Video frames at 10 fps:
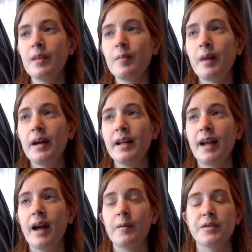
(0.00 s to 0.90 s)
But
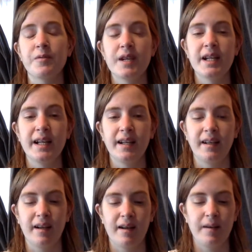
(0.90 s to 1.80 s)
I was
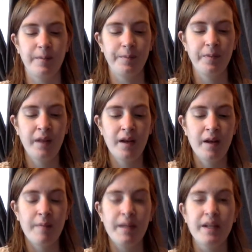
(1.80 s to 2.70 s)
reading
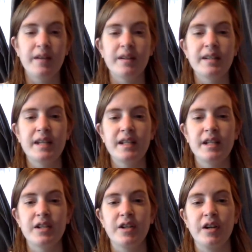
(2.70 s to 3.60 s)
my Year in a Day
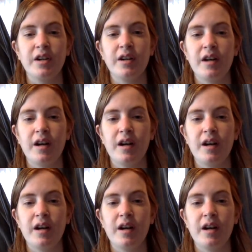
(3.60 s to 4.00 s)
teacher.